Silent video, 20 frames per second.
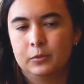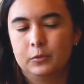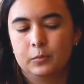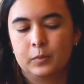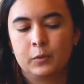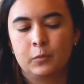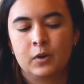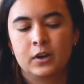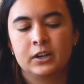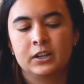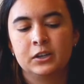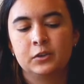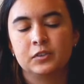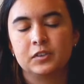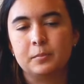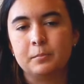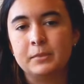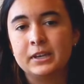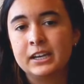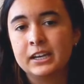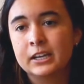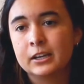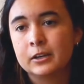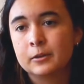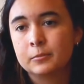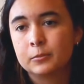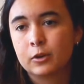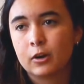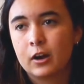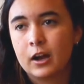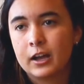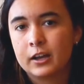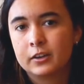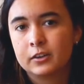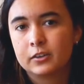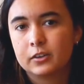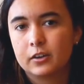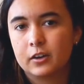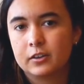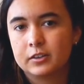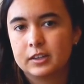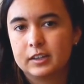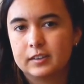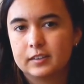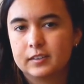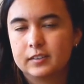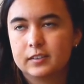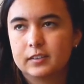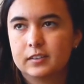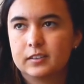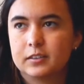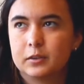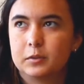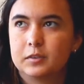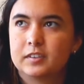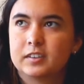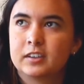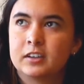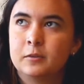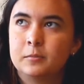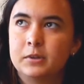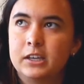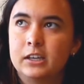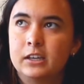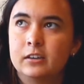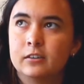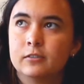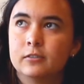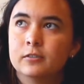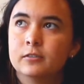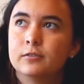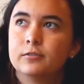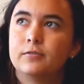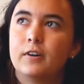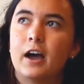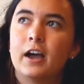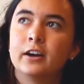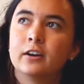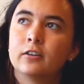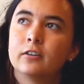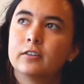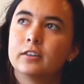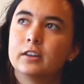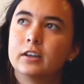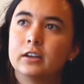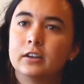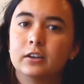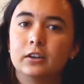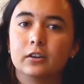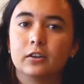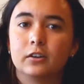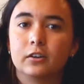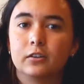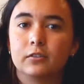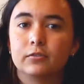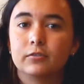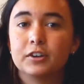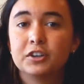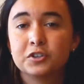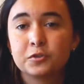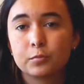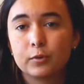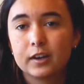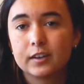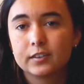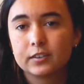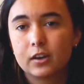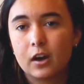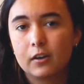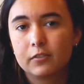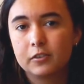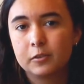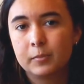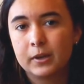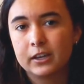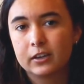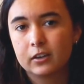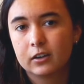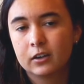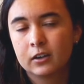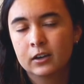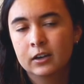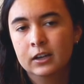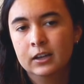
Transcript: We want to use a medium grind on this, so it's going to be finer than your French press coffee maker,